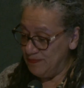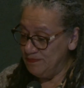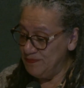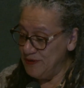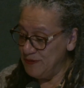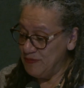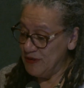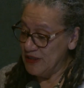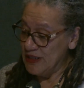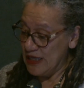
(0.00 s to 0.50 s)

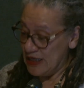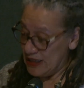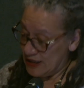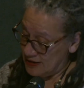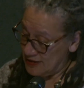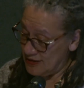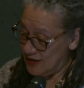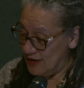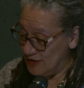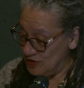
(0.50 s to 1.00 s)
people
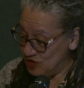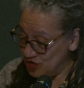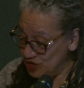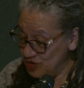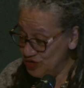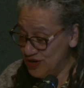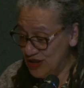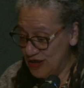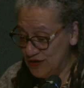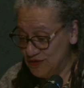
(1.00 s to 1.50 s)
can and
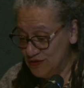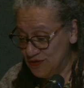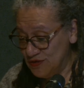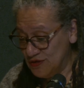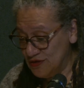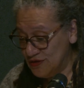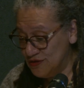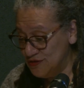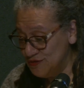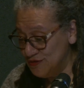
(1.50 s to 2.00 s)
do
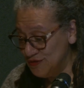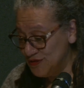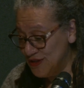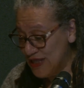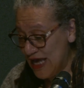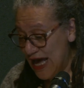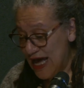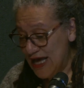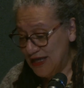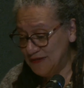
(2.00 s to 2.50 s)

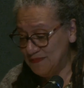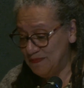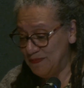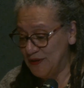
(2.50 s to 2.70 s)
that,